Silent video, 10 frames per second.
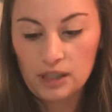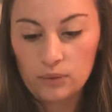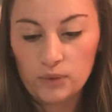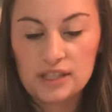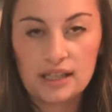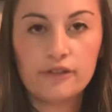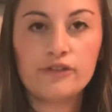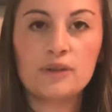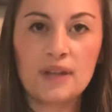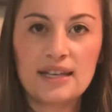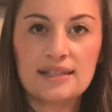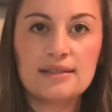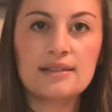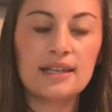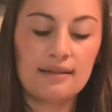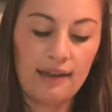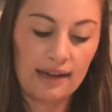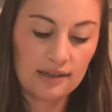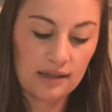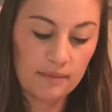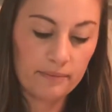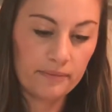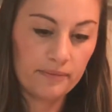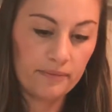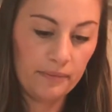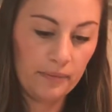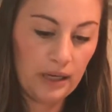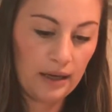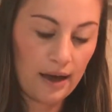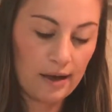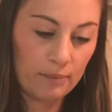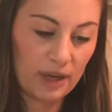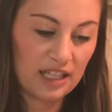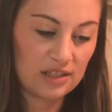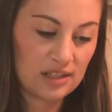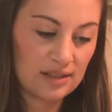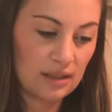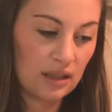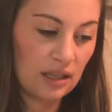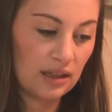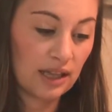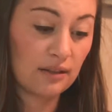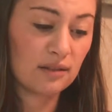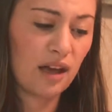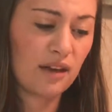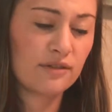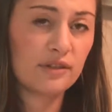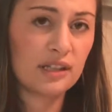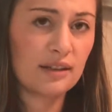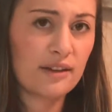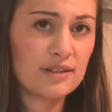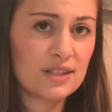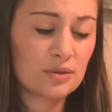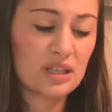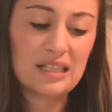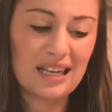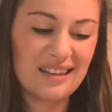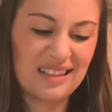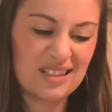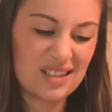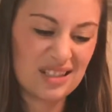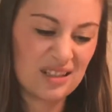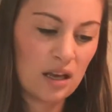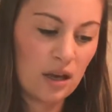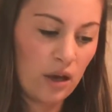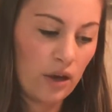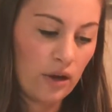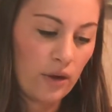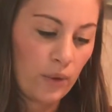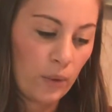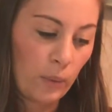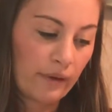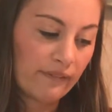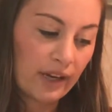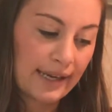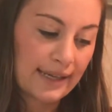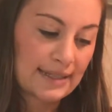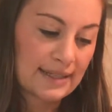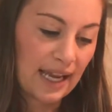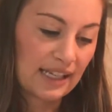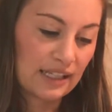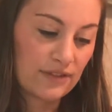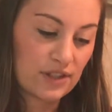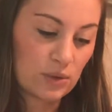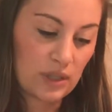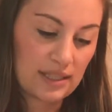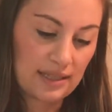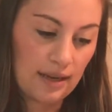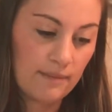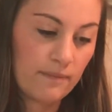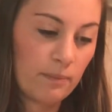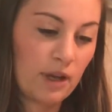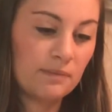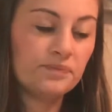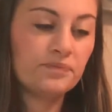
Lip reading: We did a few lessons and he liked them, but they love read aloud stories, and these just weren't very exciting of stories to him. But